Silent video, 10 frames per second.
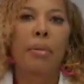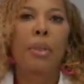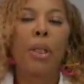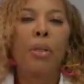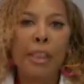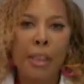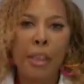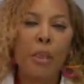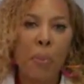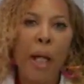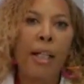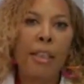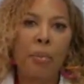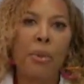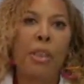So it's
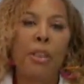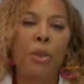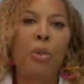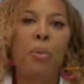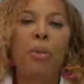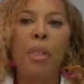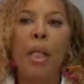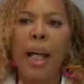possible, it's doable.